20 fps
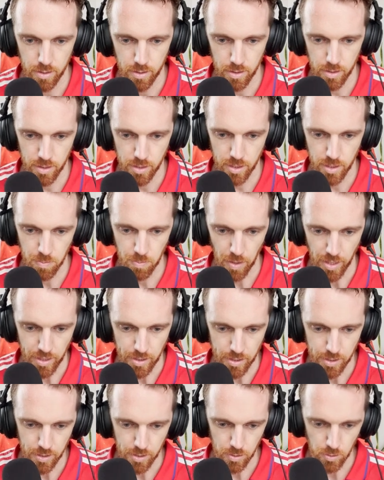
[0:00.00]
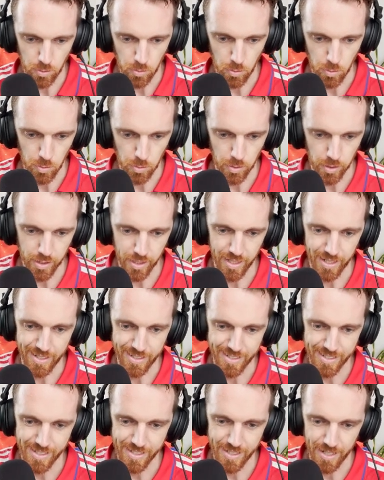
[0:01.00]
space to look, and
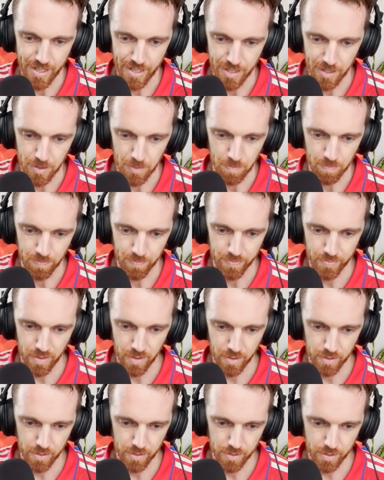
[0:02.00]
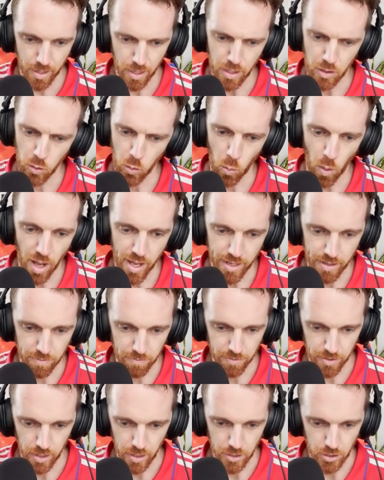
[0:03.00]
it's kind of quiet,
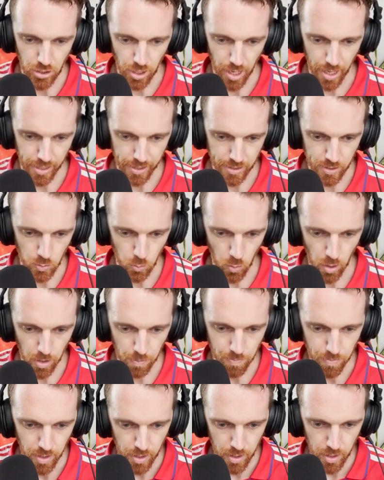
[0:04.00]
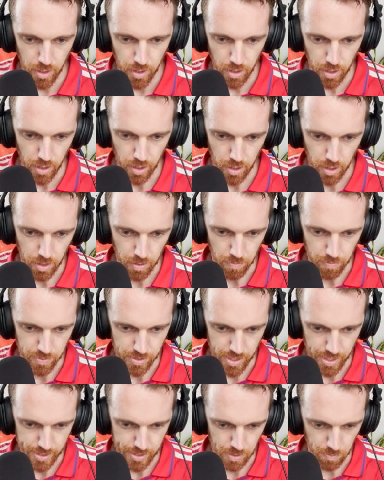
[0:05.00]
village-like as well. So
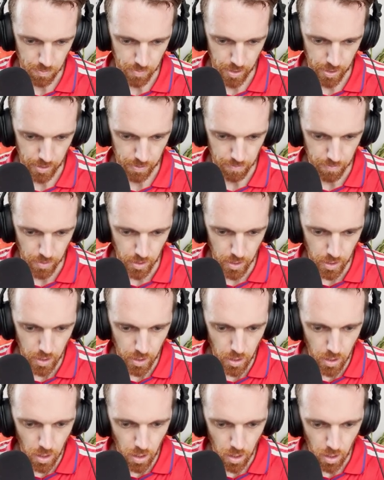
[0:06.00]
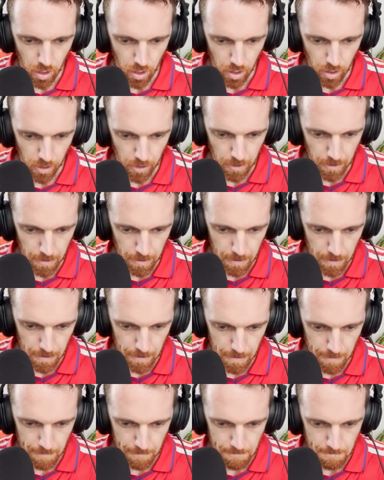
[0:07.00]
that's up there.
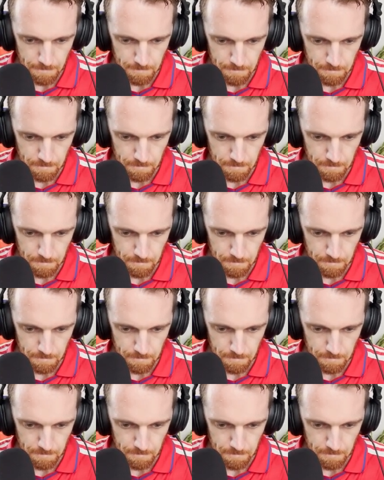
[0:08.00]
All